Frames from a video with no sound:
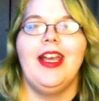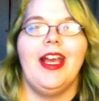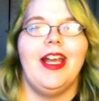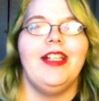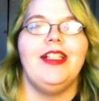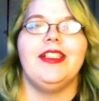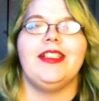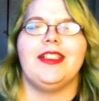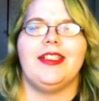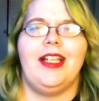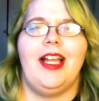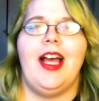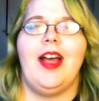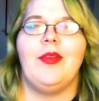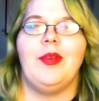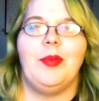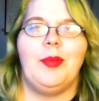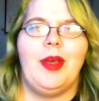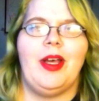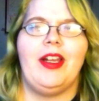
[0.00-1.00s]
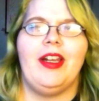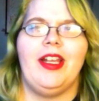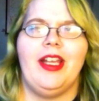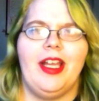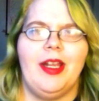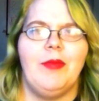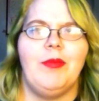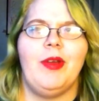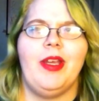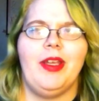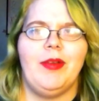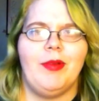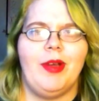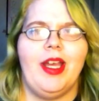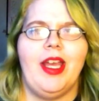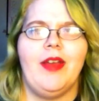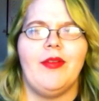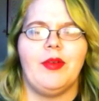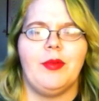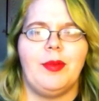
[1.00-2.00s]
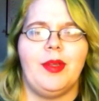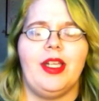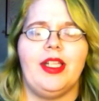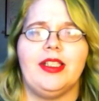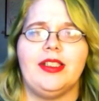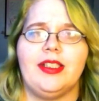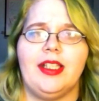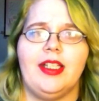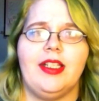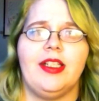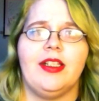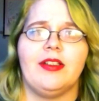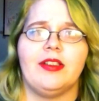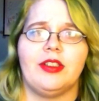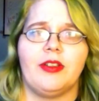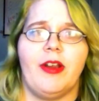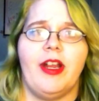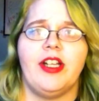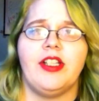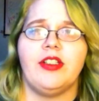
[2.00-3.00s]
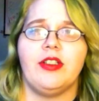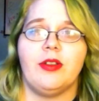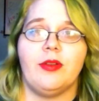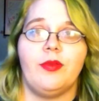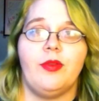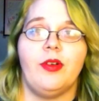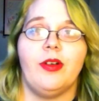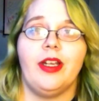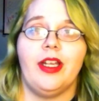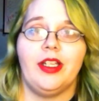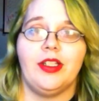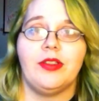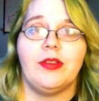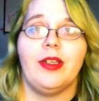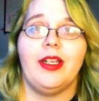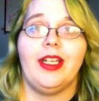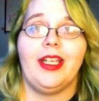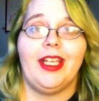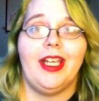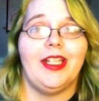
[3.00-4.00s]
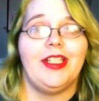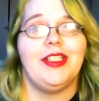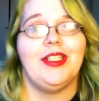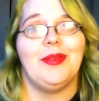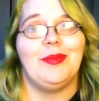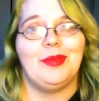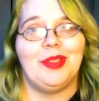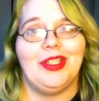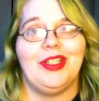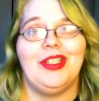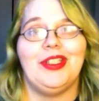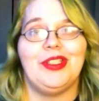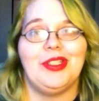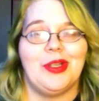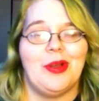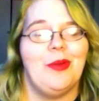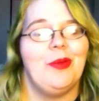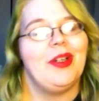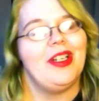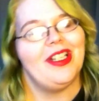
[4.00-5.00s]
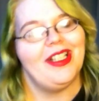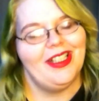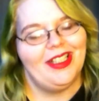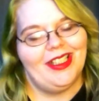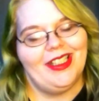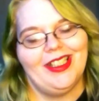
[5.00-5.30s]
and just laugh about it and wait while everybody's sitting there scratching their forehead trying to catch up to the joke.